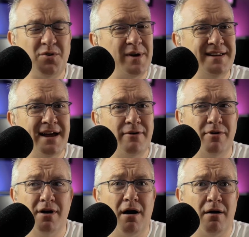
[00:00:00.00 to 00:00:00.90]
Which is nowhere
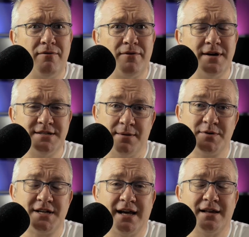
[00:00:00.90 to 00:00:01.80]
near enough, is it?
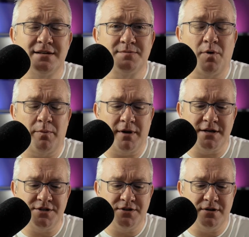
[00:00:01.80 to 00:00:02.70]
Particularly as the
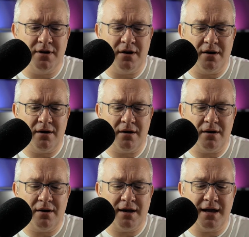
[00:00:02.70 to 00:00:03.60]
population
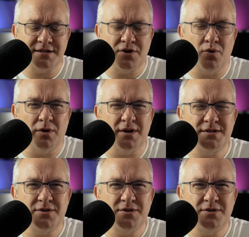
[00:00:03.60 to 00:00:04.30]
gets older.